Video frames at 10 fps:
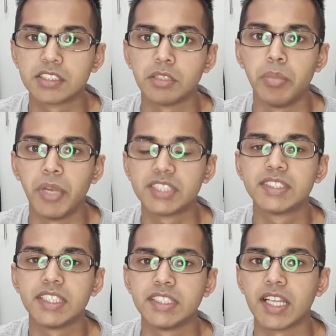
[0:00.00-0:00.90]
the best
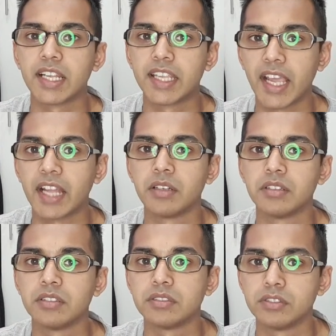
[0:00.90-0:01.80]
thing that I
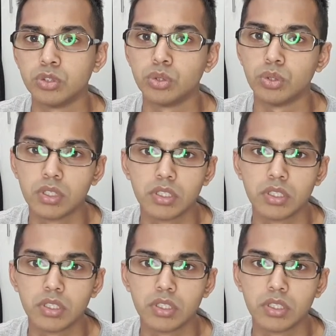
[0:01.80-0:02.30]
can do